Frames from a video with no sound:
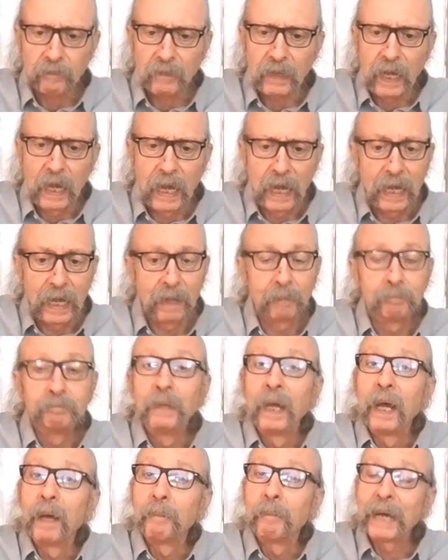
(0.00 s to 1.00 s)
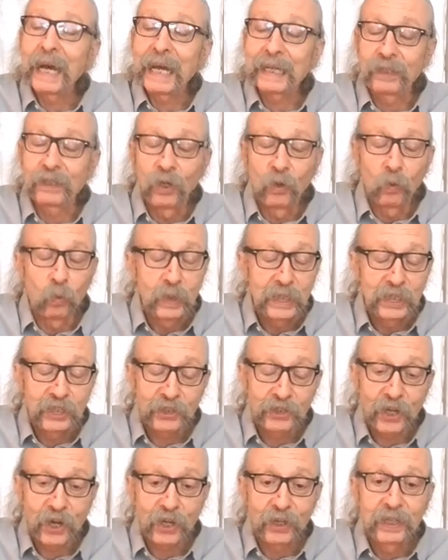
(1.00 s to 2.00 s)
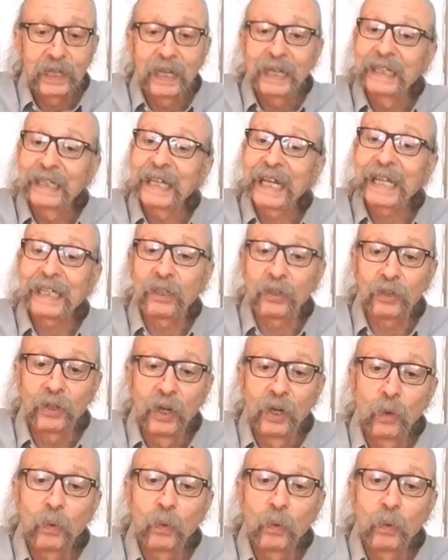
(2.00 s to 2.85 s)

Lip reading: but we start later.